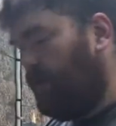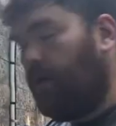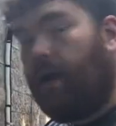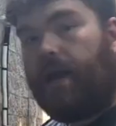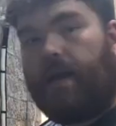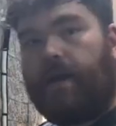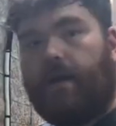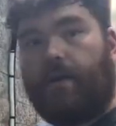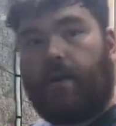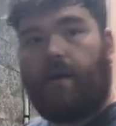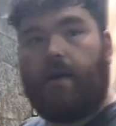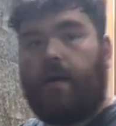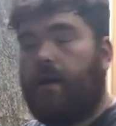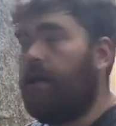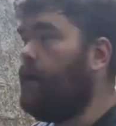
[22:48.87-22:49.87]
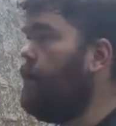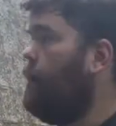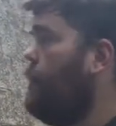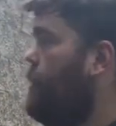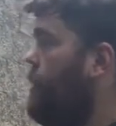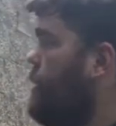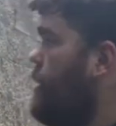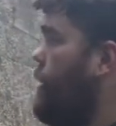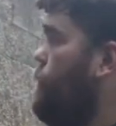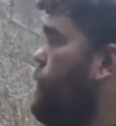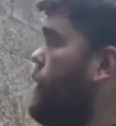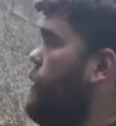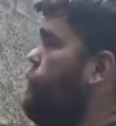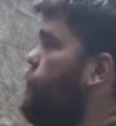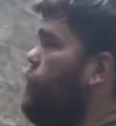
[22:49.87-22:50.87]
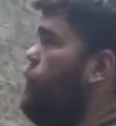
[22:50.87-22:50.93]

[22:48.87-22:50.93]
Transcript: right here. We're gonna put her